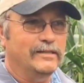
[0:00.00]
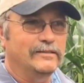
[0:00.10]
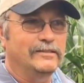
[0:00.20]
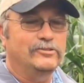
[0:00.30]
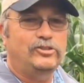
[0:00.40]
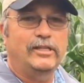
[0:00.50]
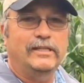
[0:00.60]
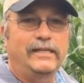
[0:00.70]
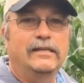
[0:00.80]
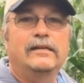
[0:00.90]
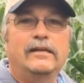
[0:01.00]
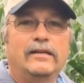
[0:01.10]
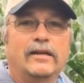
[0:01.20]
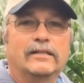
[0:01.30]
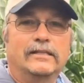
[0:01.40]
a little chilly,
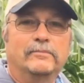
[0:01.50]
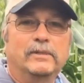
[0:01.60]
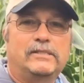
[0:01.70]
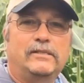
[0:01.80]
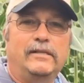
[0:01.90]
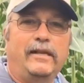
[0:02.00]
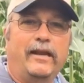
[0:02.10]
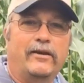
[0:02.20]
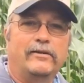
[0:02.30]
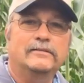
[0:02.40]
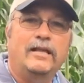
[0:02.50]
got a little mist in the air,